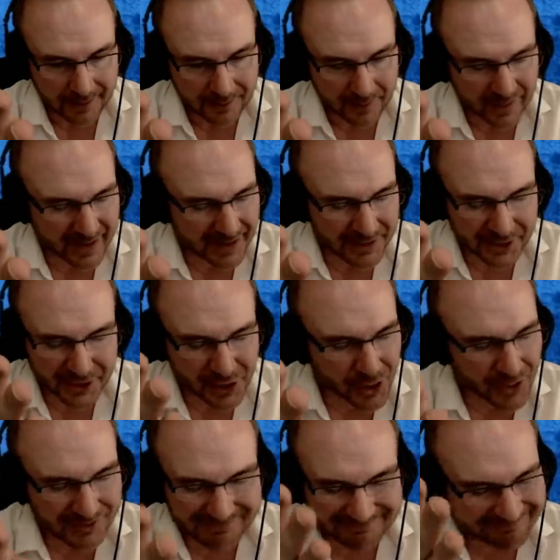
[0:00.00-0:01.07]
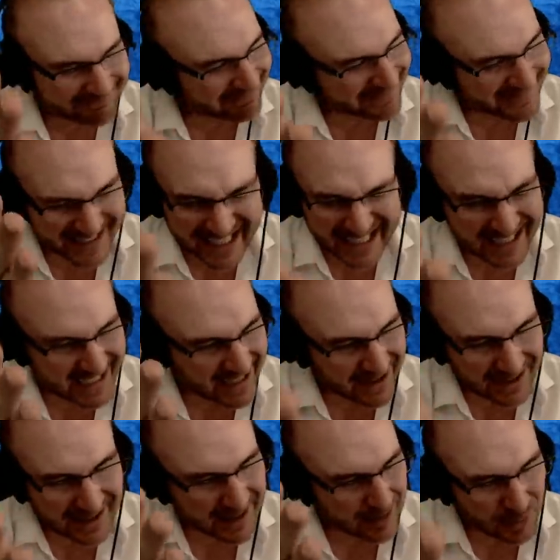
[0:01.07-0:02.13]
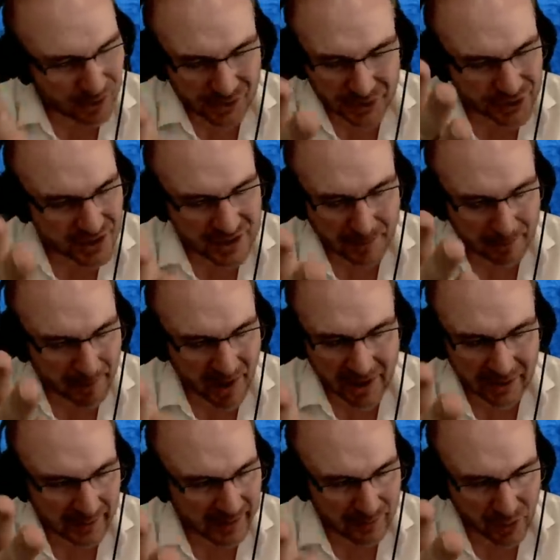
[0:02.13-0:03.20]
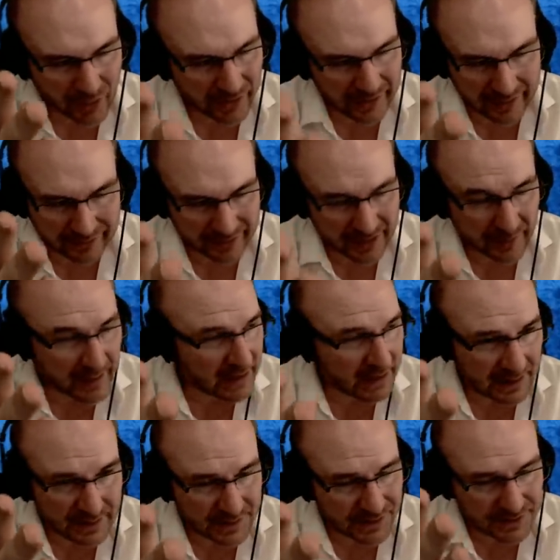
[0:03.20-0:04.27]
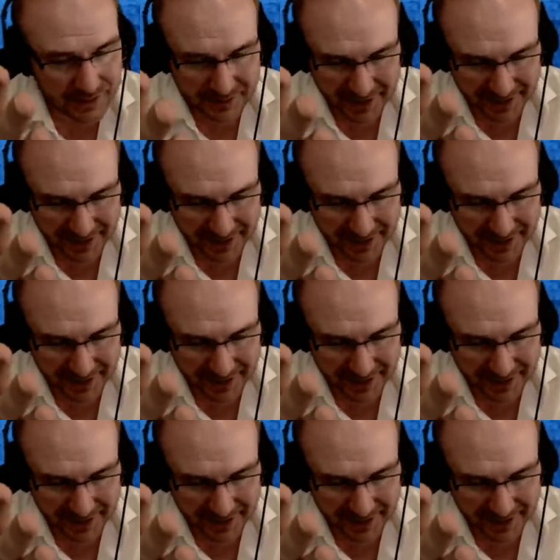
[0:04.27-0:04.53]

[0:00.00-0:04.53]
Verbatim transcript: But, you know, lately the liberal Christians have bothered me more than the fundamentalists.